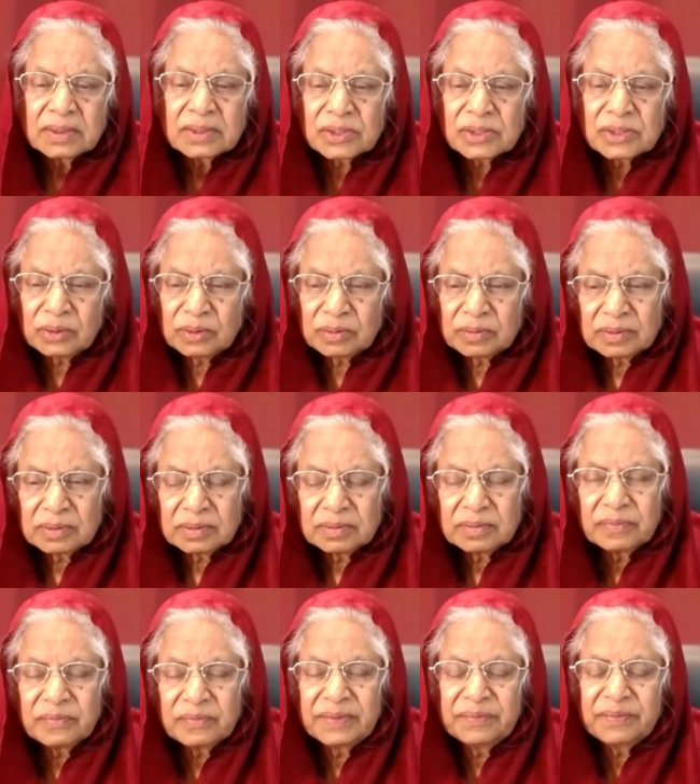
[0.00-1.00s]
So
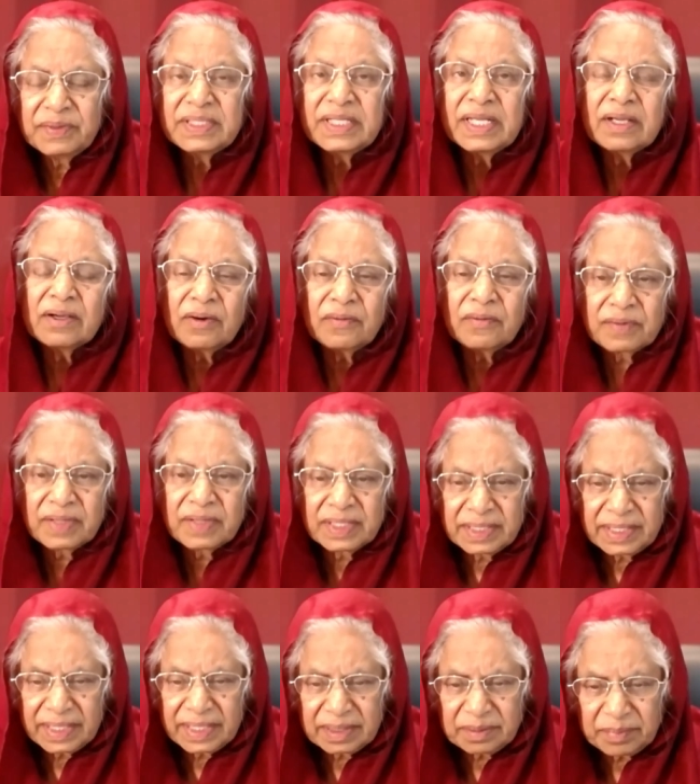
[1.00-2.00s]
when we think of
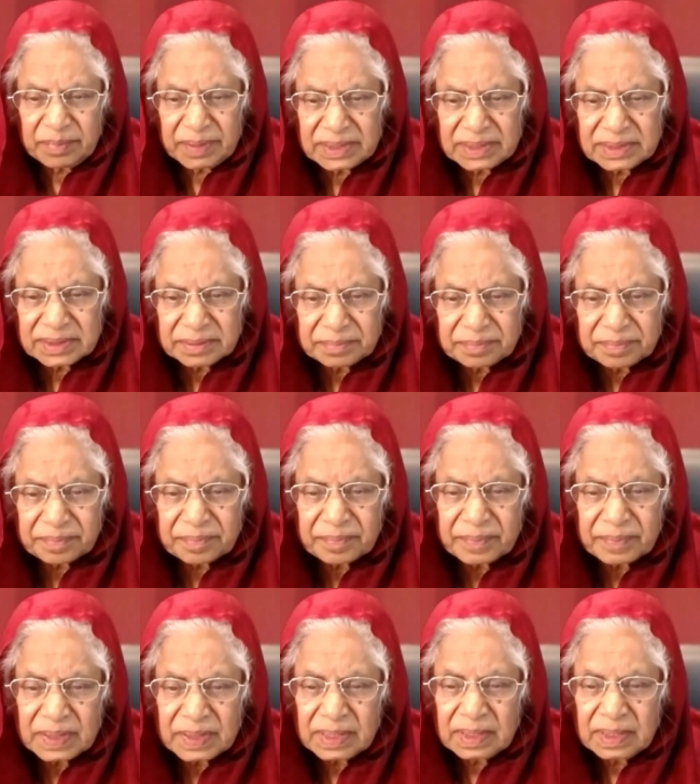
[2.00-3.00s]
contentment,
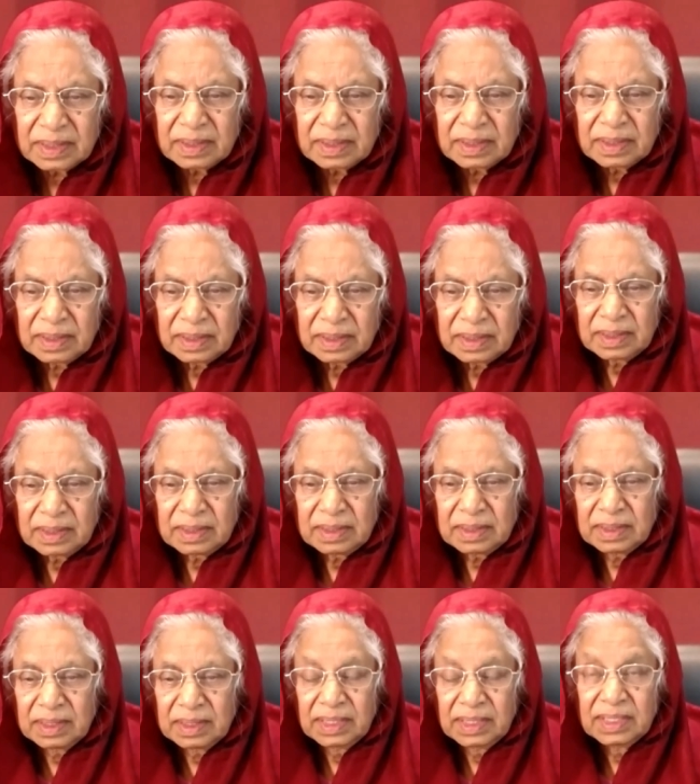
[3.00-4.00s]

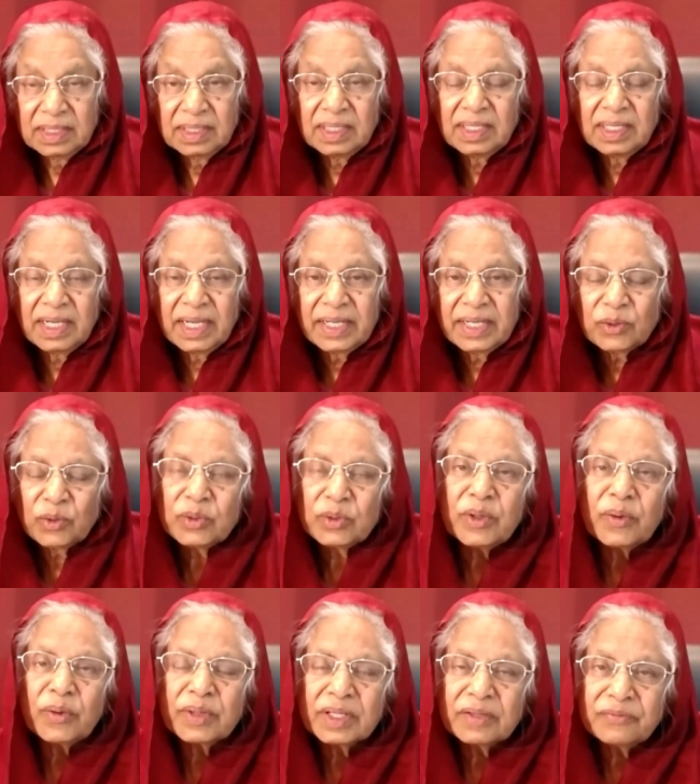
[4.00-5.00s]
uh, I
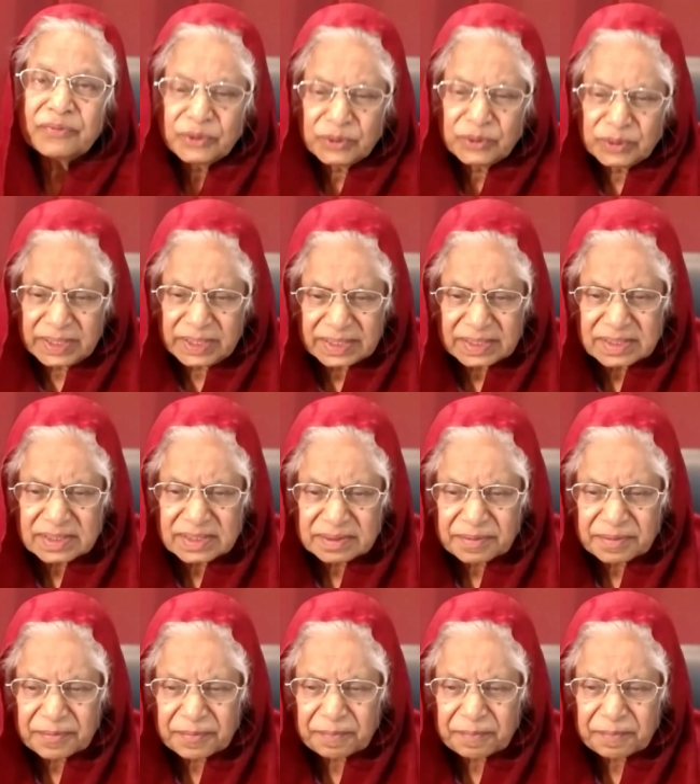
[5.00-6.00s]
wrote down a few things
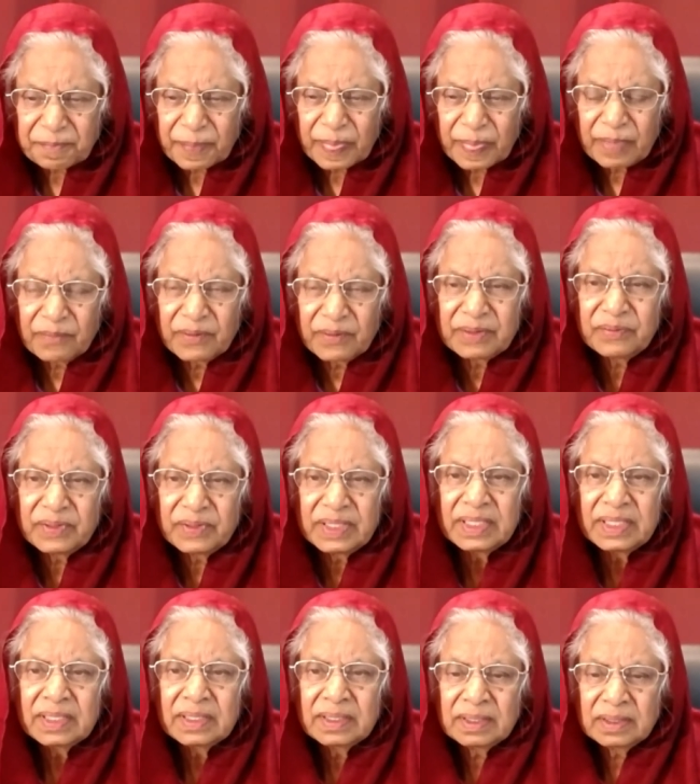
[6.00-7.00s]
when
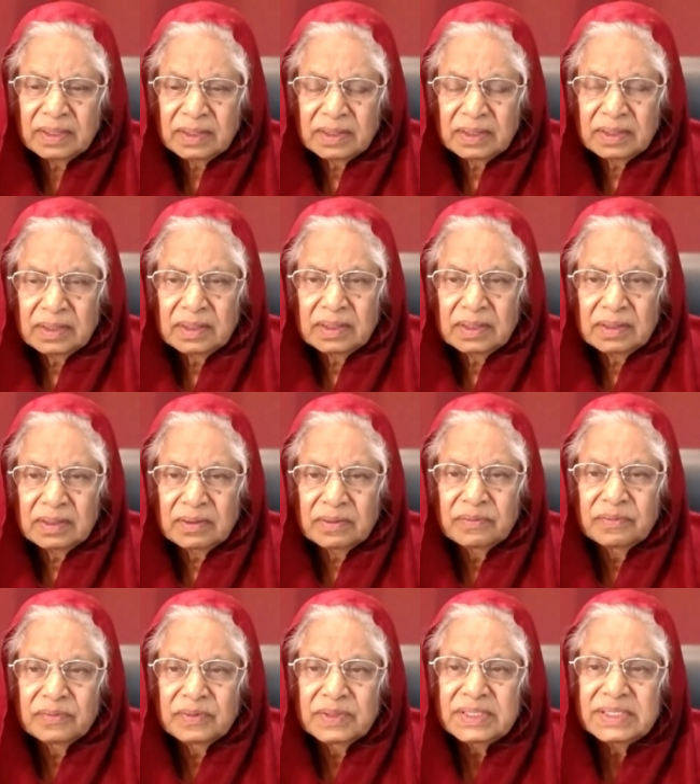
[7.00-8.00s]
we, uh,
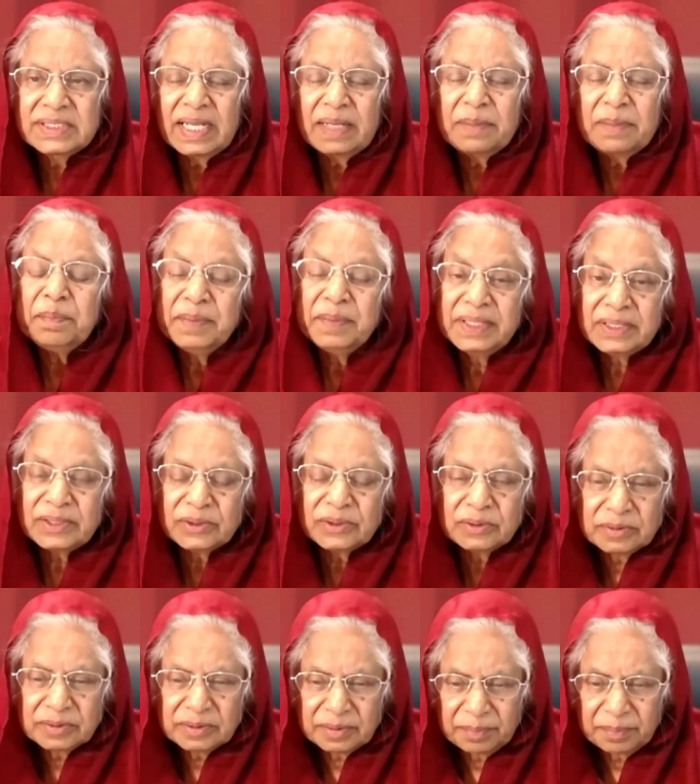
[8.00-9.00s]
which helped me
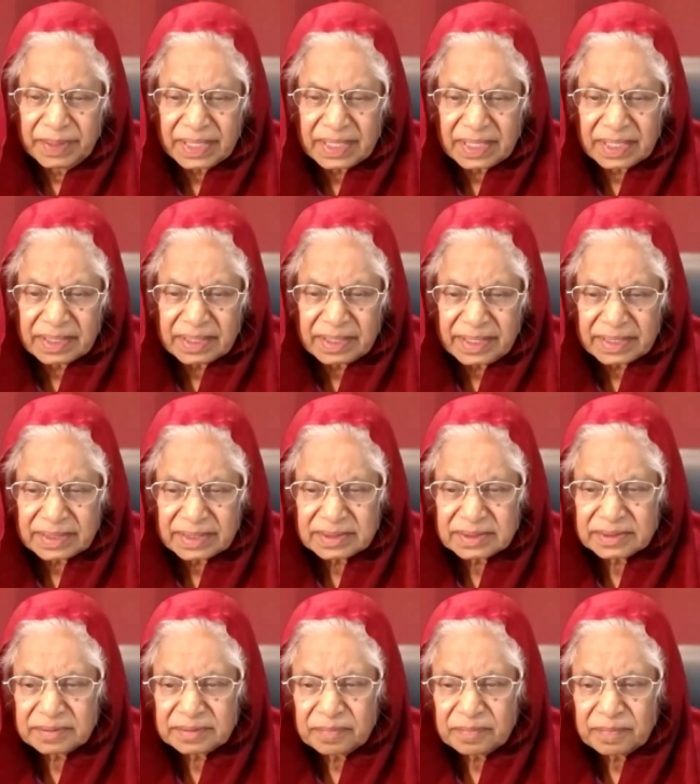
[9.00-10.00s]
to be content.